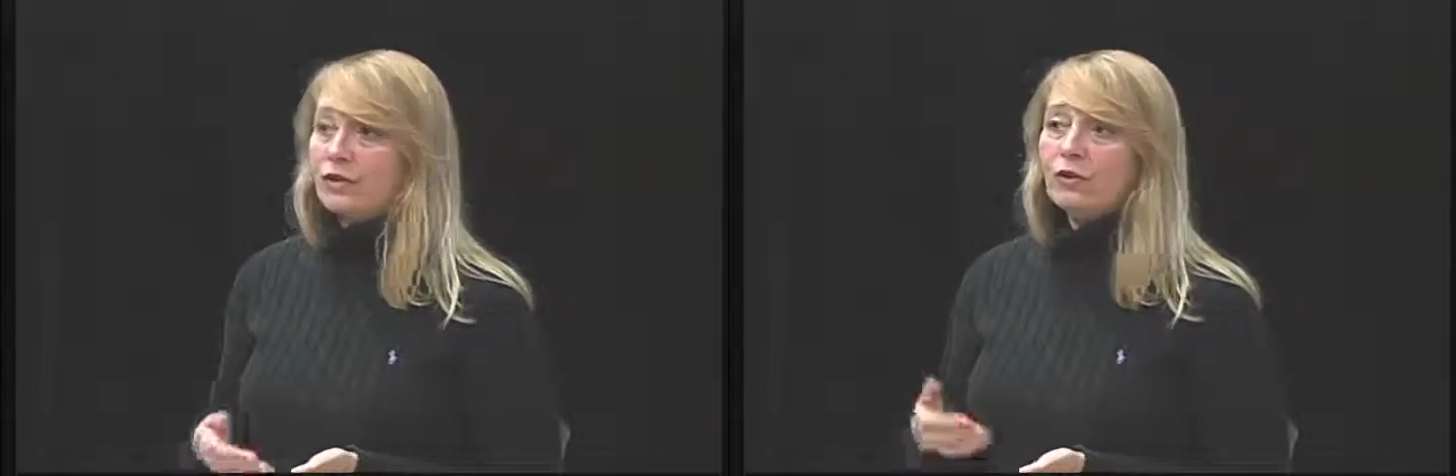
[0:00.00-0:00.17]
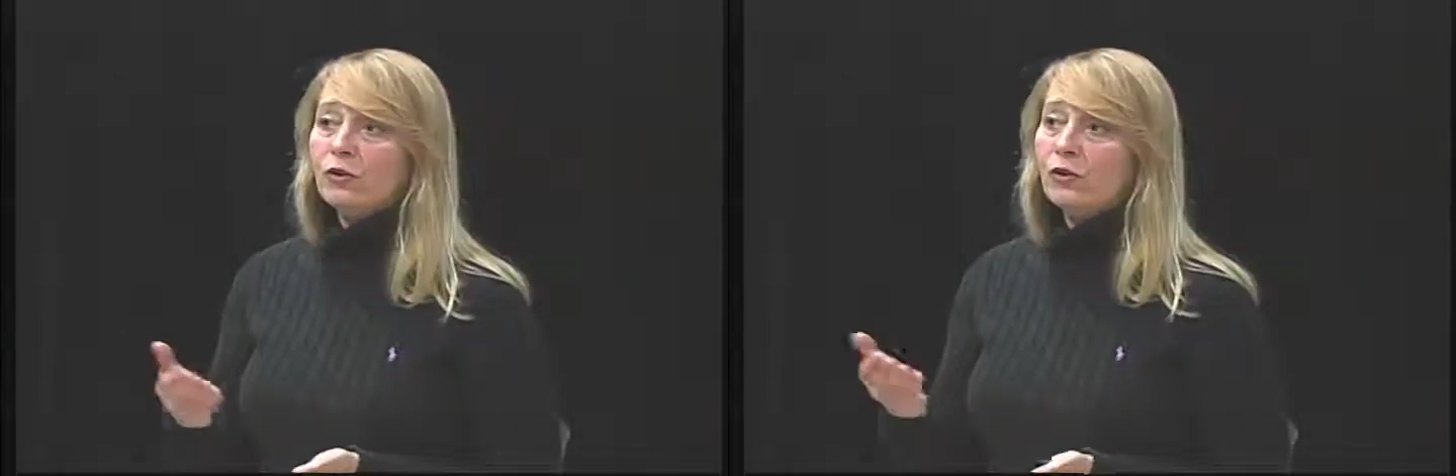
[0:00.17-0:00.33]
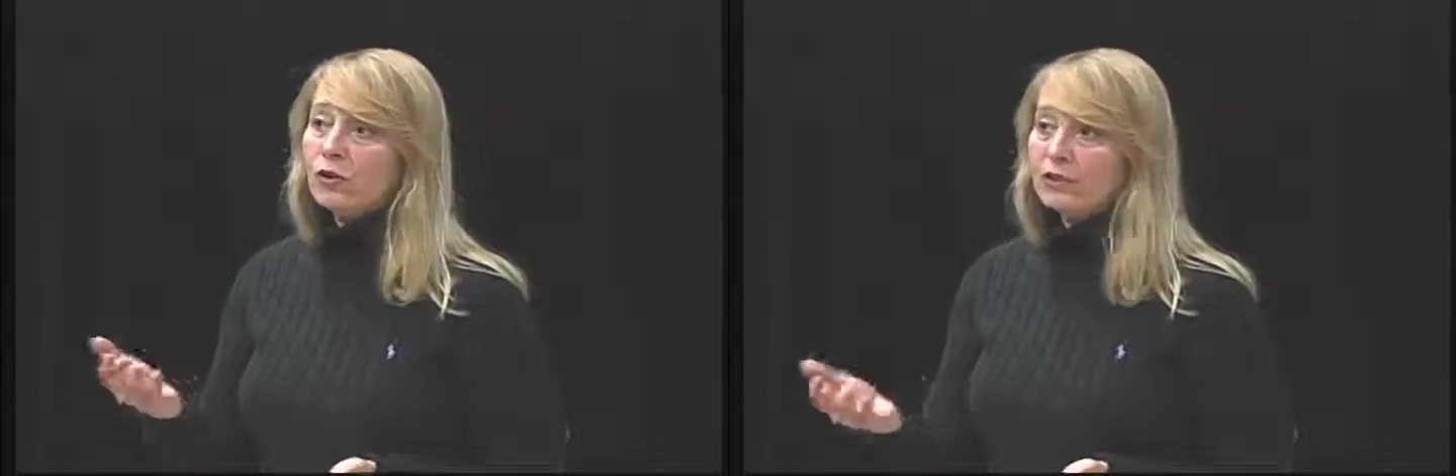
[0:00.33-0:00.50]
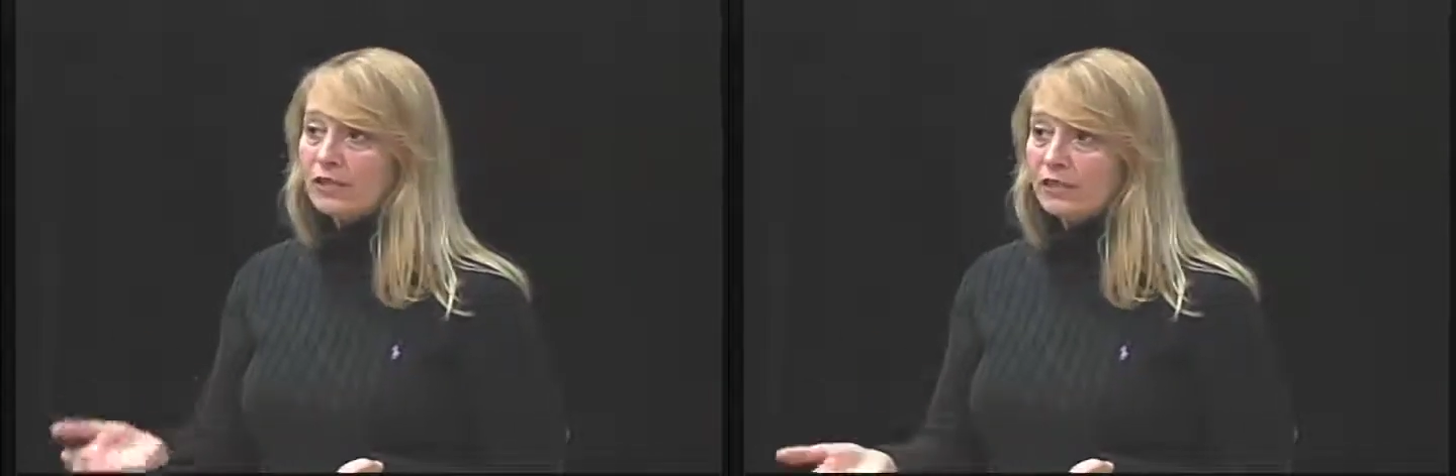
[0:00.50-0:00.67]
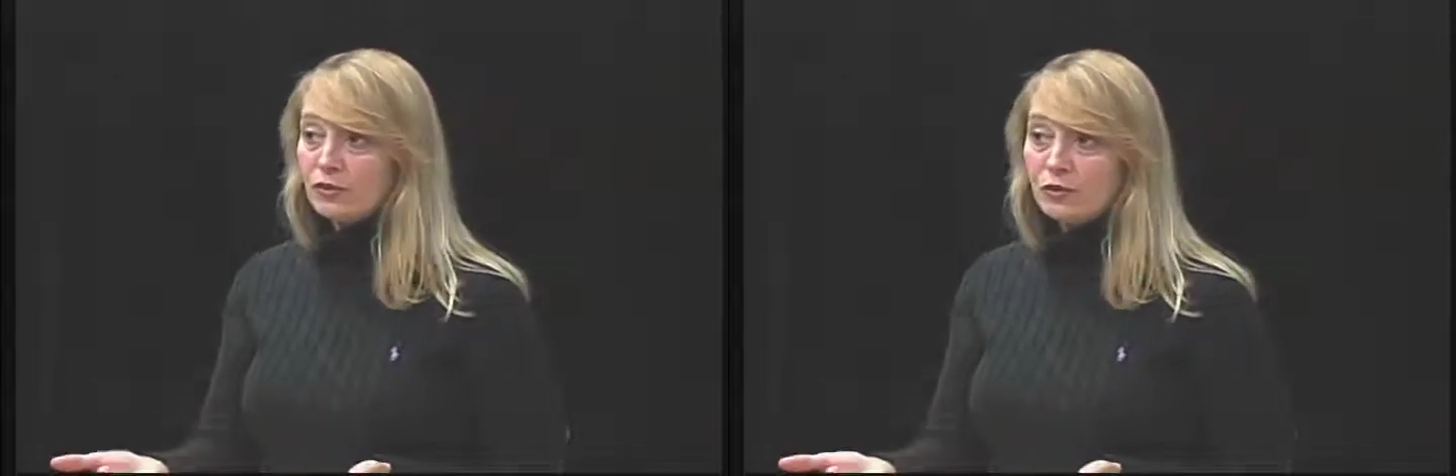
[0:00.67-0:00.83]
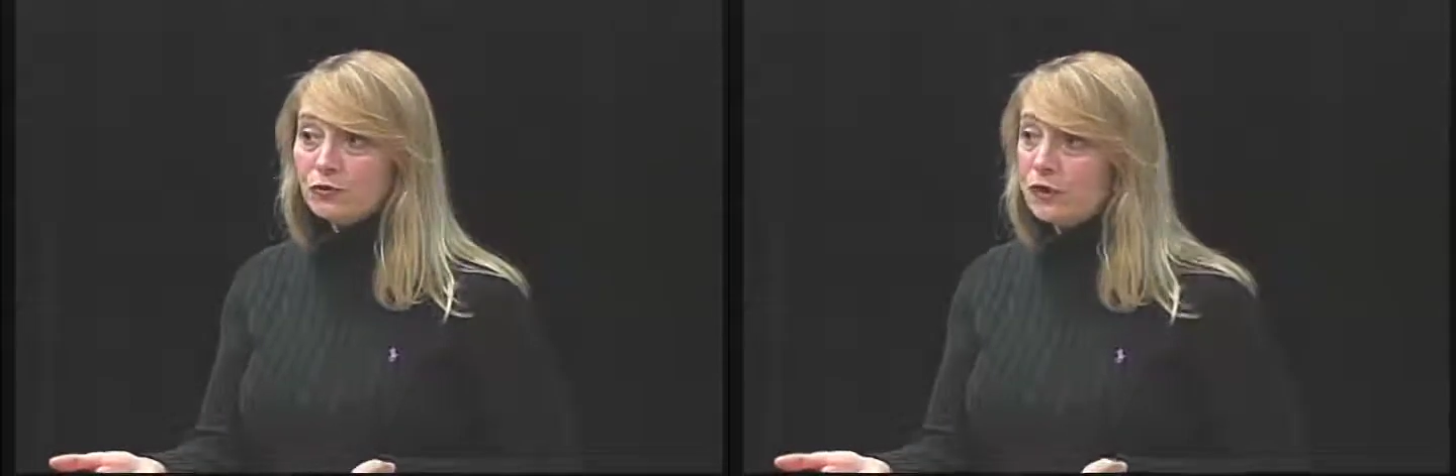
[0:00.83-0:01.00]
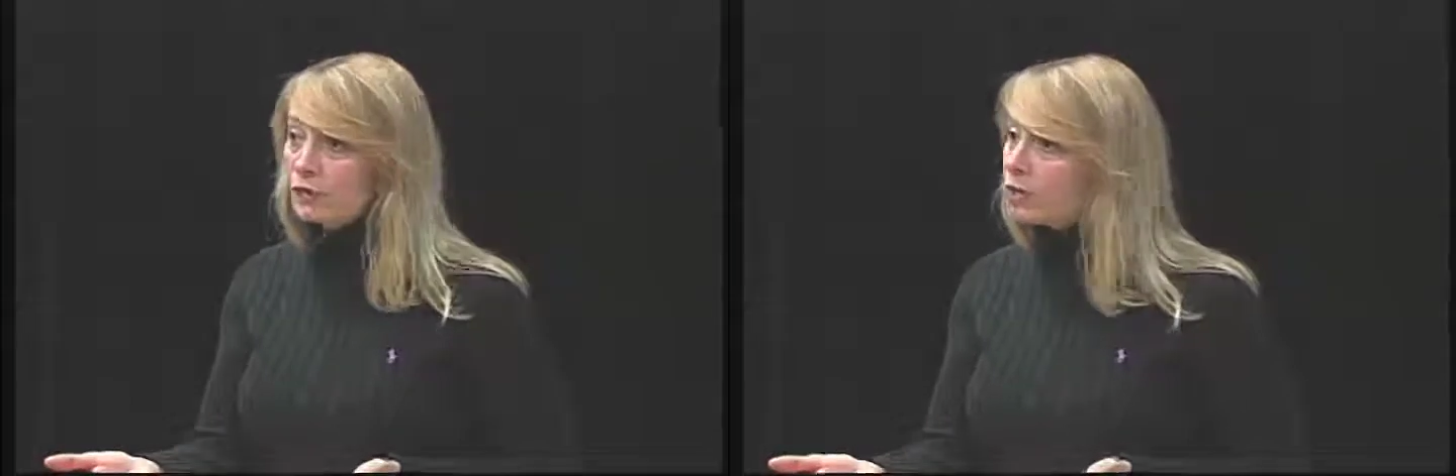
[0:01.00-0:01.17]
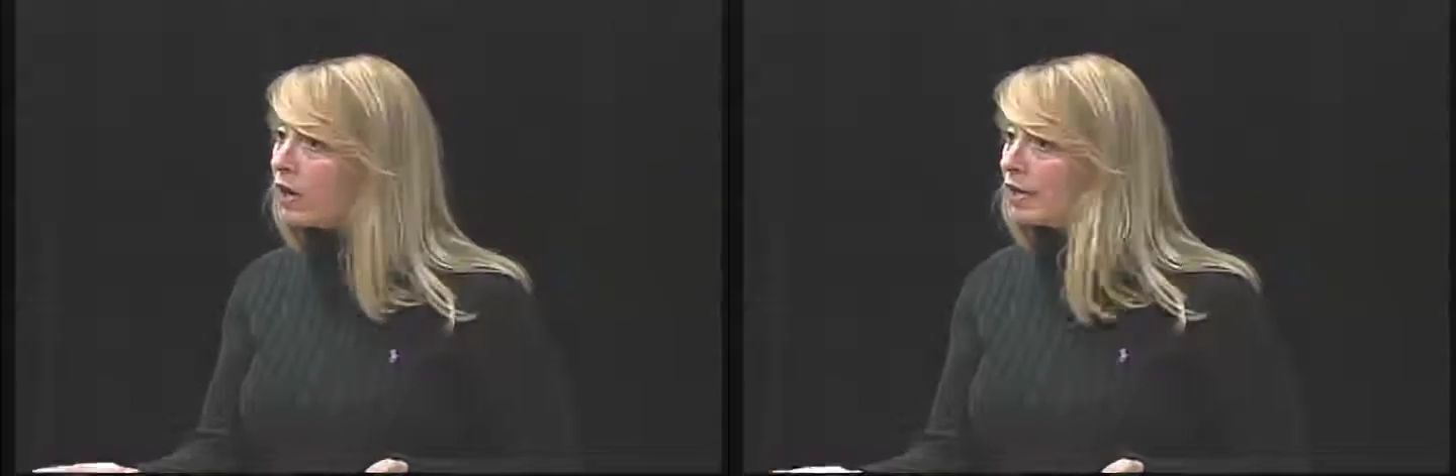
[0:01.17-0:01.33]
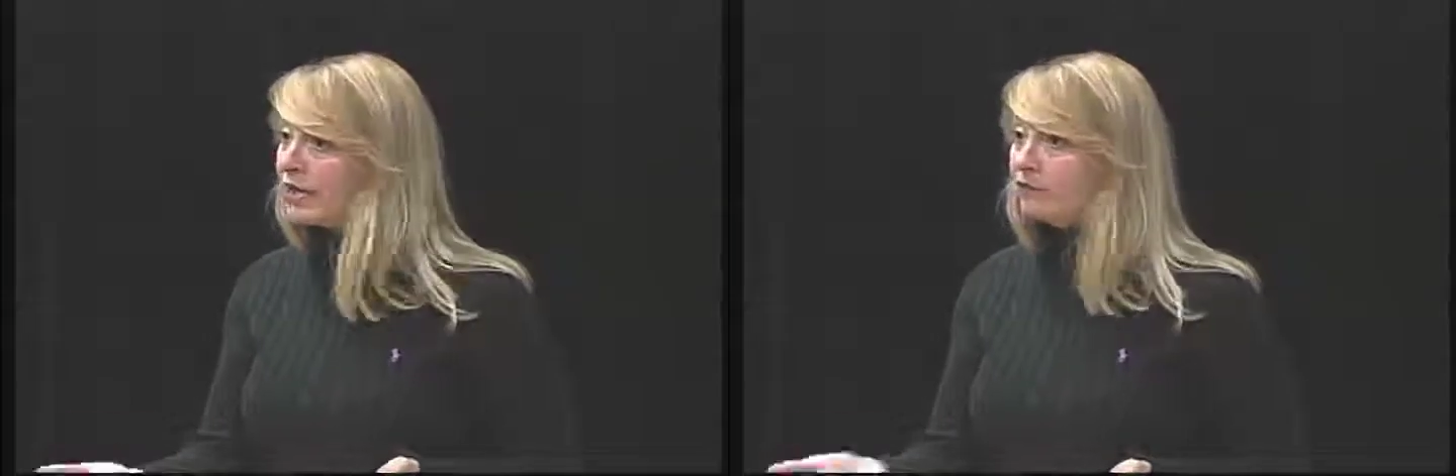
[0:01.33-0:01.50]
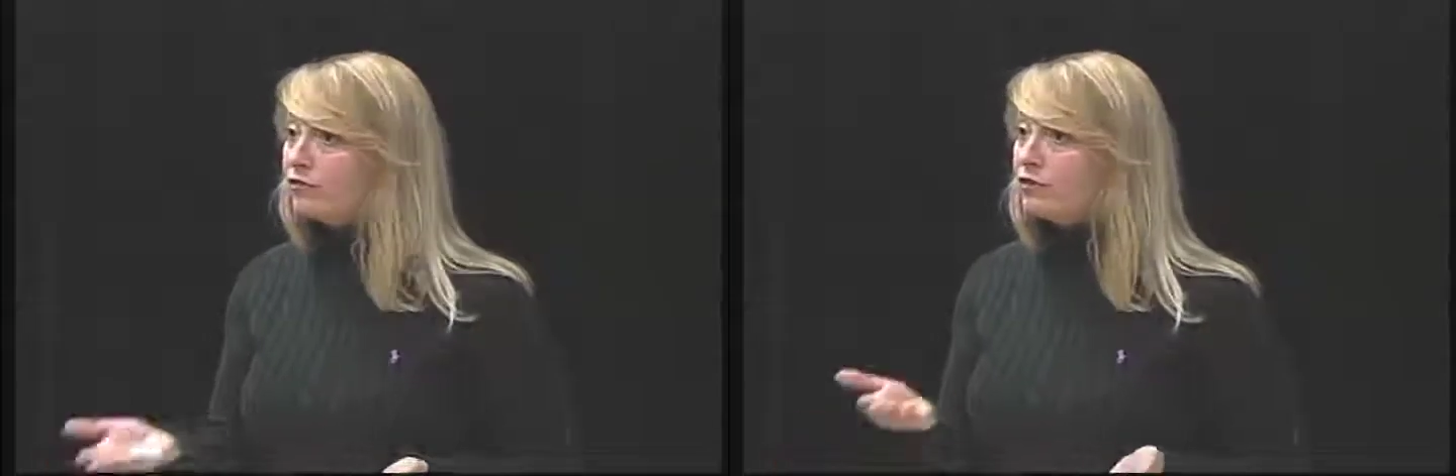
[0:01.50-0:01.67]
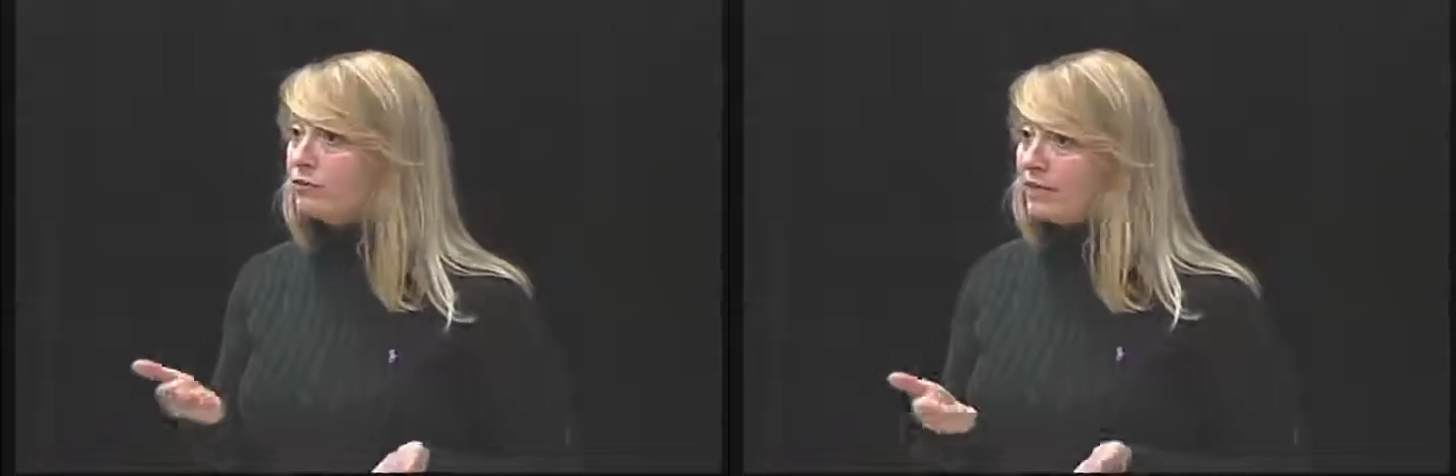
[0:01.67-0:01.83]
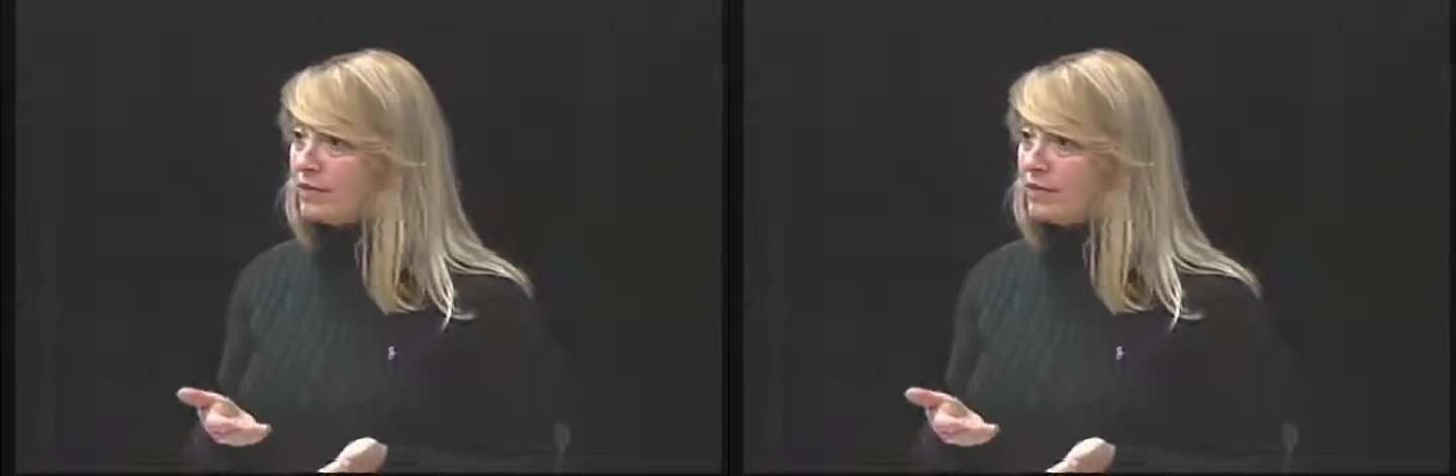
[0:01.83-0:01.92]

or calling 211 if you